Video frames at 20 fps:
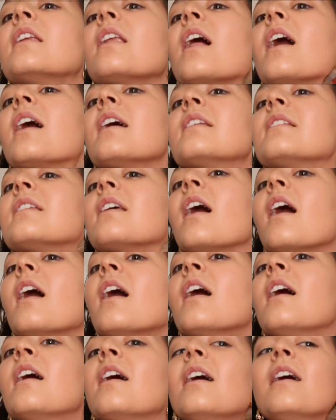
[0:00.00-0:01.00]

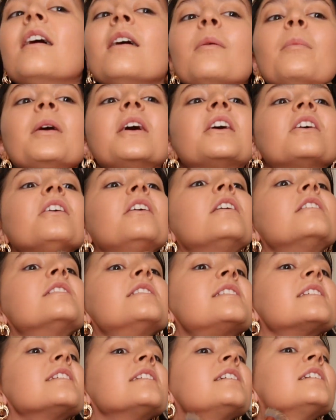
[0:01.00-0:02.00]
lighter
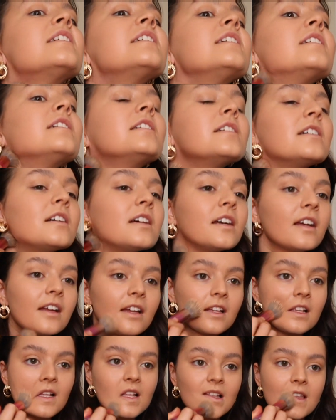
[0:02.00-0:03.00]
because
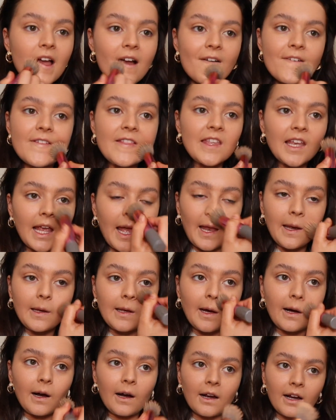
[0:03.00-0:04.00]
it's definitely getting
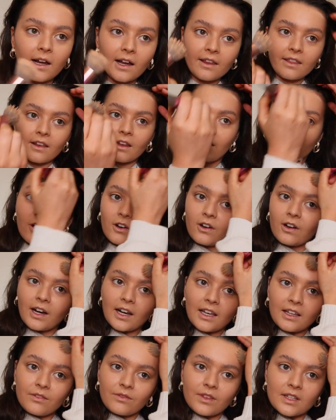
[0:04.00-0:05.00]
darker the longer I
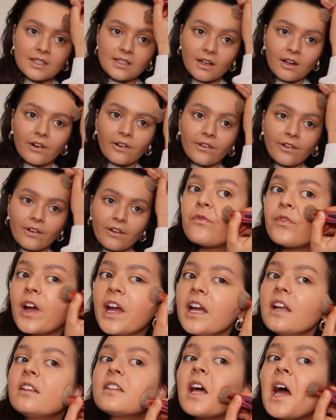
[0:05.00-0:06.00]
leave this on.
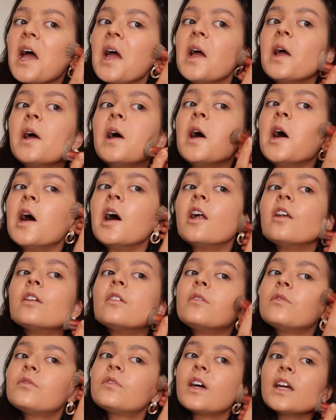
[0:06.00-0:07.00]
Fake tan,
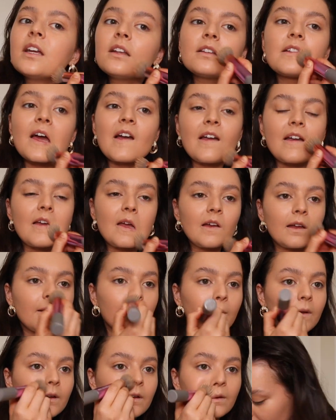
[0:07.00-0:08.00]
fake tan.